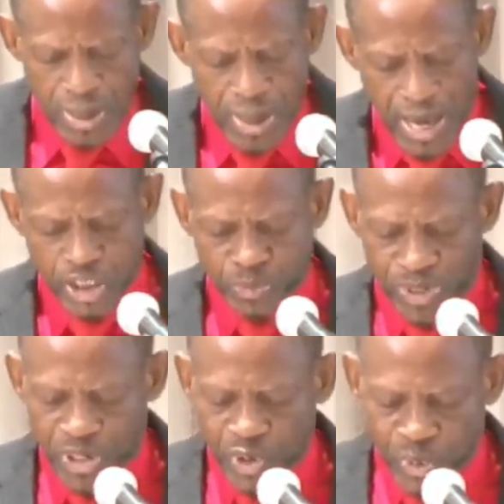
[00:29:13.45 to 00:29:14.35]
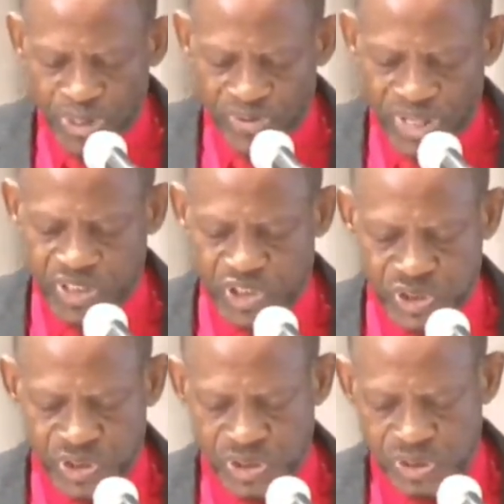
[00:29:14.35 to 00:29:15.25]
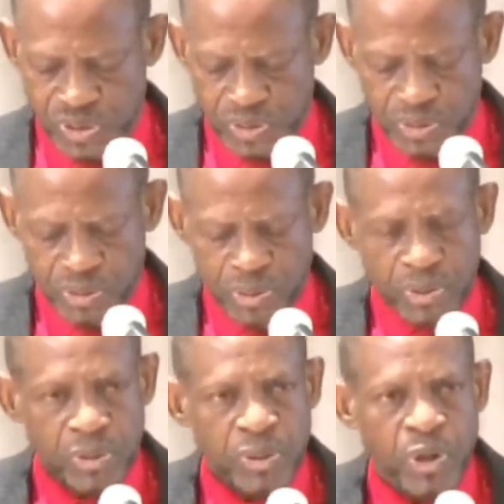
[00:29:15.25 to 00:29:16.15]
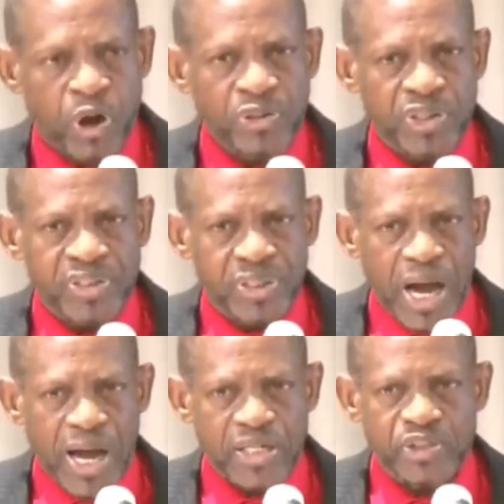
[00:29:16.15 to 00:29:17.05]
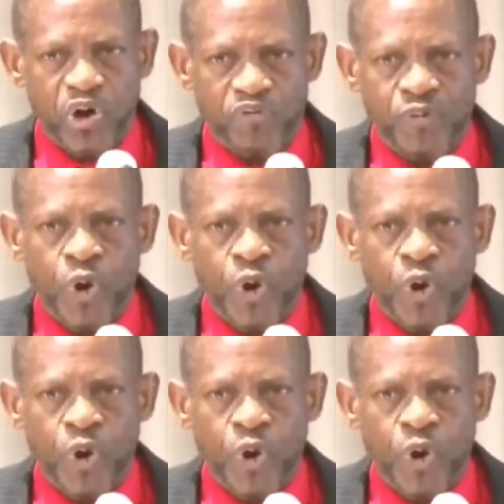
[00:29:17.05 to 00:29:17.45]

has been doing this under the guise of